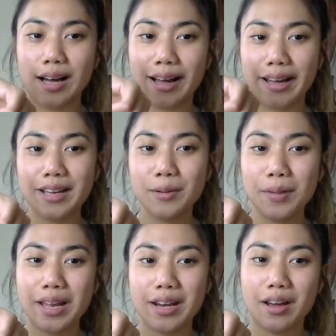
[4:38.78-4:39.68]
I am
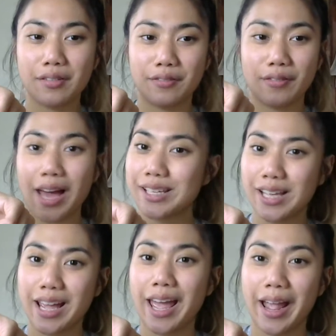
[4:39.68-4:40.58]
enough as
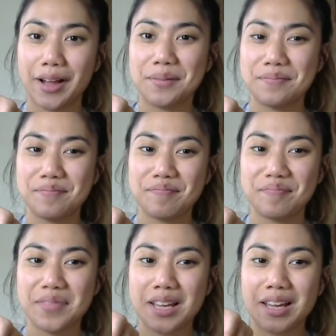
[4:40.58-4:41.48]
I am
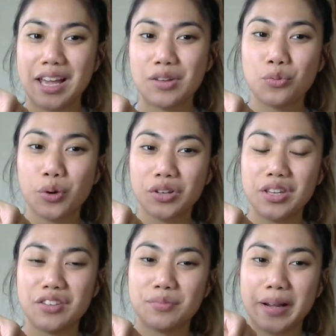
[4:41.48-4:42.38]
and
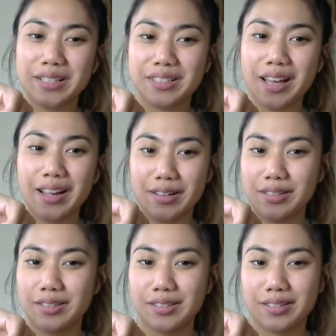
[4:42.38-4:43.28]
worthy of my
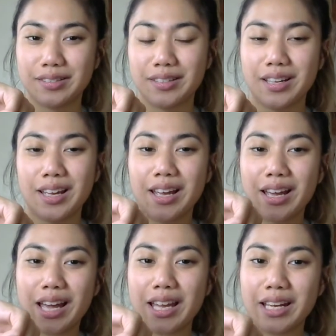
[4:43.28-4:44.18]
desires,
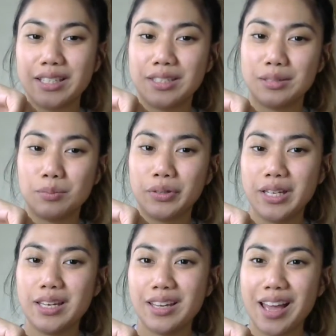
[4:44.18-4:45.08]
and I deeply
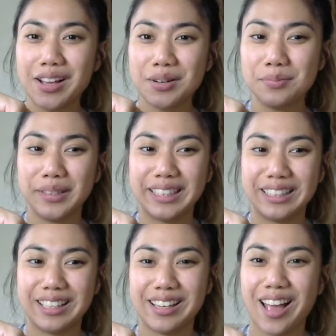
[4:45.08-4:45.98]
and
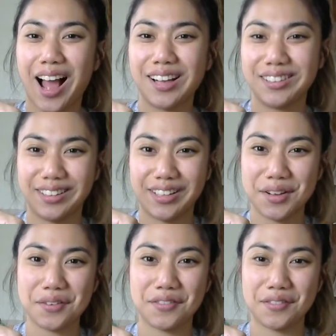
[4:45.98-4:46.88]
completely
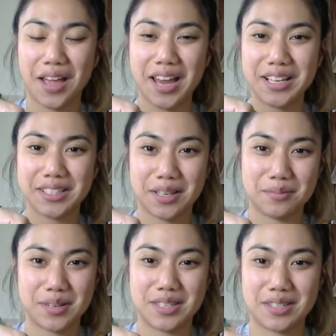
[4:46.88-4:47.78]
love and accept
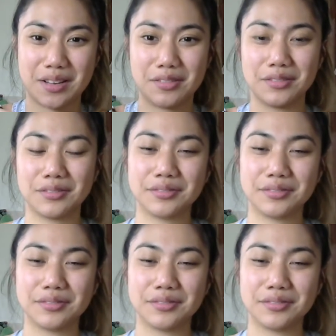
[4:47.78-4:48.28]
myself.